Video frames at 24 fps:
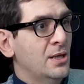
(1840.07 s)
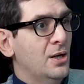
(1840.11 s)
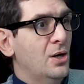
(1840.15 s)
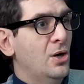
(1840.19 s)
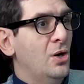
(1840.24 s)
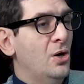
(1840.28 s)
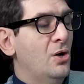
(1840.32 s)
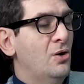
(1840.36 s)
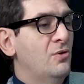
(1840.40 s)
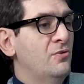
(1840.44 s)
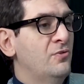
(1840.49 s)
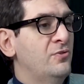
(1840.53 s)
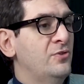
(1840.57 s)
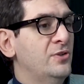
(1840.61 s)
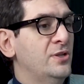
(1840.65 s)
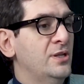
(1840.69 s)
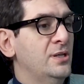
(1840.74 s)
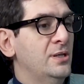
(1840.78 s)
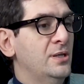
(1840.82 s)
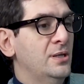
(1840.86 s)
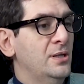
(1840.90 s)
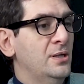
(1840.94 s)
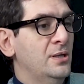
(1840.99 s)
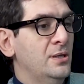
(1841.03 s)

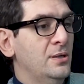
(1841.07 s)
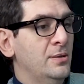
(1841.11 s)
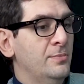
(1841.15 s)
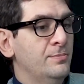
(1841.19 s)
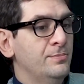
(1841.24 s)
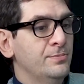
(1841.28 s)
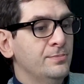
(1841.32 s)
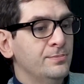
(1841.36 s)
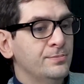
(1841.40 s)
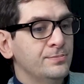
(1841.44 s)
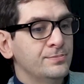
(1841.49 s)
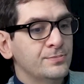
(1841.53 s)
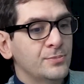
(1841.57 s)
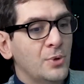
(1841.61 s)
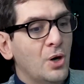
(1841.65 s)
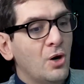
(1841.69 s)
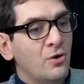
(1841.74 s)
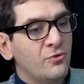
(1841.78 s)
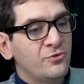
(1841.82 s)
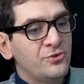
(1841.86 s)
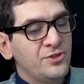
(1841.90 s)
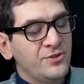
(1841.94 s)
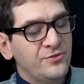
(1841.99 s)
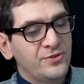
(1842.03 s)

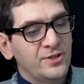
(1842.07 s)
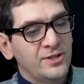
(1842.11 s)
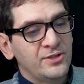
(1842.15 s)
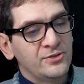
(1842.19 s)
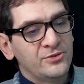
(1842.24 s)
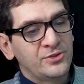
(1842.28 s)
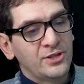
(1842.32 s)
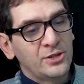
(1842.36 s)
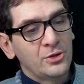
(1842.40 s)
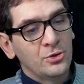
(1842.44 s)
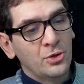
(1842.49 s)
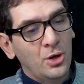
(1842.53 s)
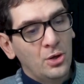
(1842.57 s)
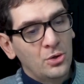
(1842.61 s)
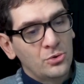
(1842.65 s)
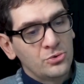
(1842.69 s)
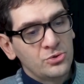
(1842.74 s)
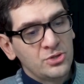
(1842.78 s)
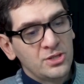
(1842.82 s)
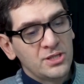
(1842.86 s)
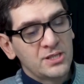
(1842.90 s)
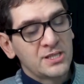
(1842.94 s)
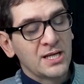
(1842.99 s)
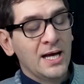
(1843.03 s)
of different
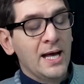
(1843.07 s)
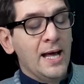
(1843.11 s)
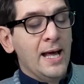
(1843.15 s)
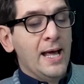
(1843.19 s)
technologies.